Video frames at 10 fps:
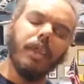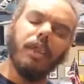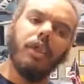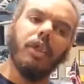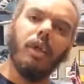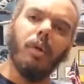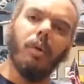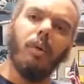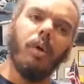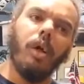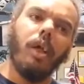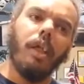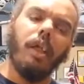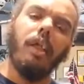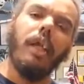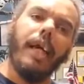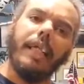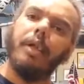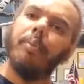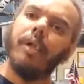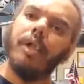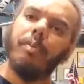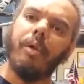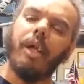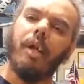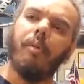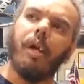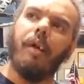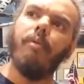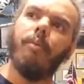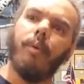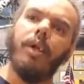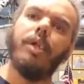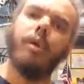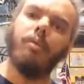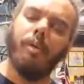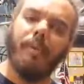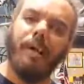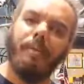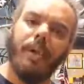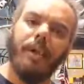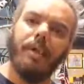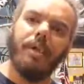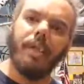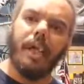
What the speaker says: So yeah, typically speaking, when I voice over my videos,